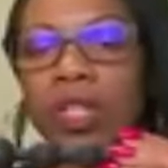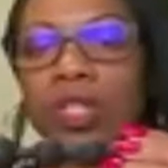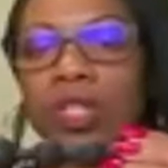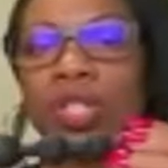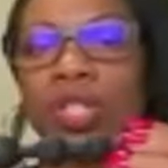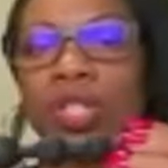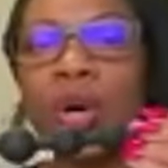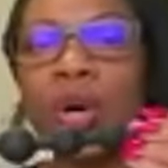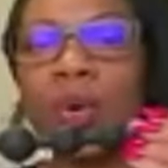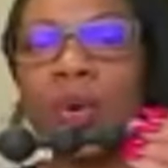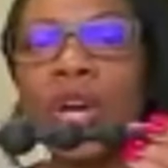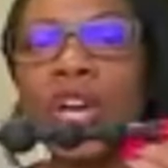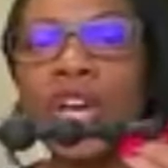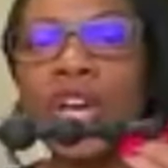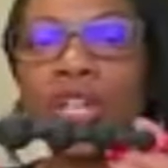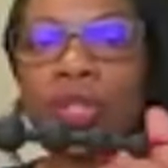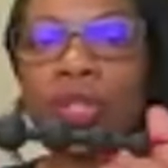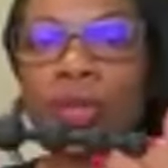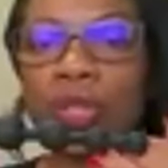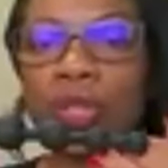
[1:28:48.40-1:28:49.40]
So
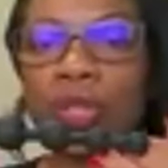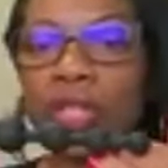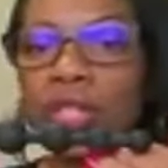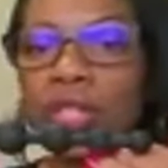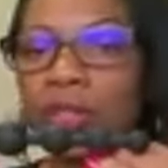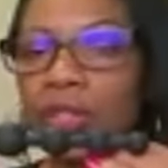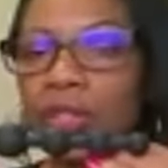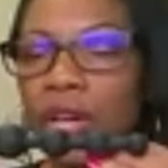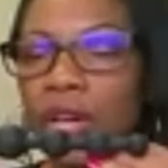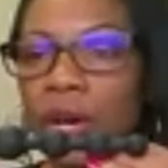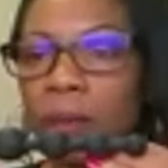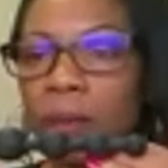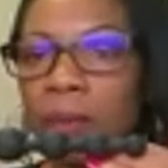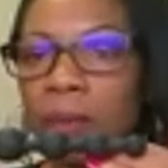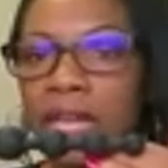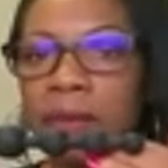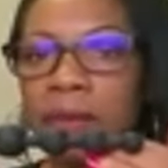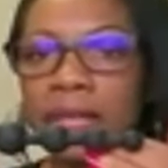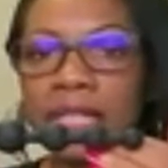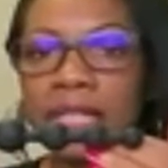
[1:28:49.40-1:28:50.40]
you you know
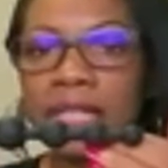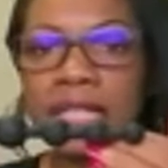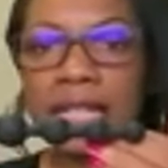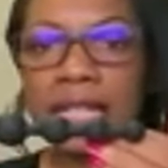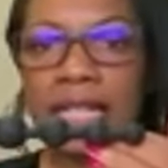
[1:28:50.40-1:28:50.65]
maybe